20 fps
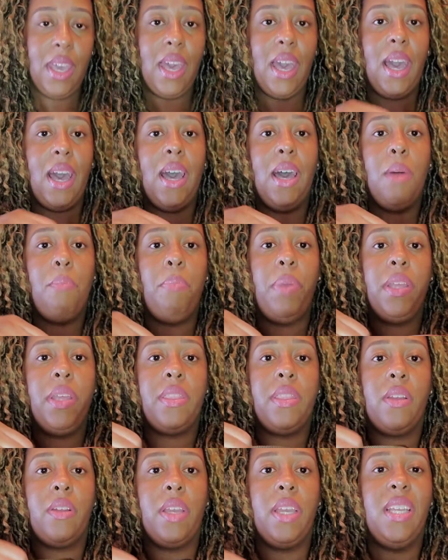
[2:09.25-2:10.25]
But
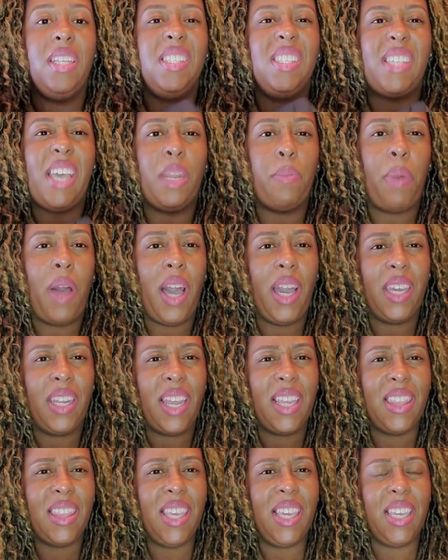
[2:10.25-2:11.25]
their inside pocket,
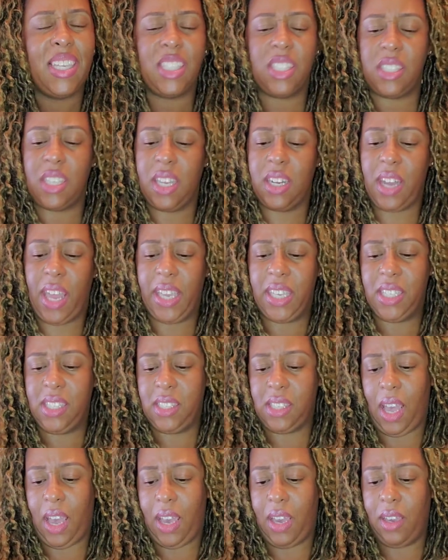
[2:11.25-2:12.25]
I think it's a nice
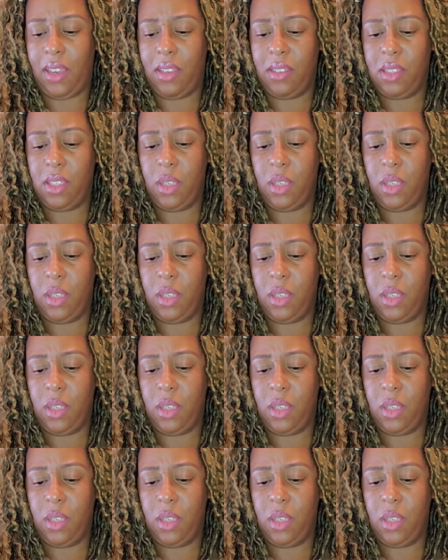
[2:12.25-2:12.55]
size.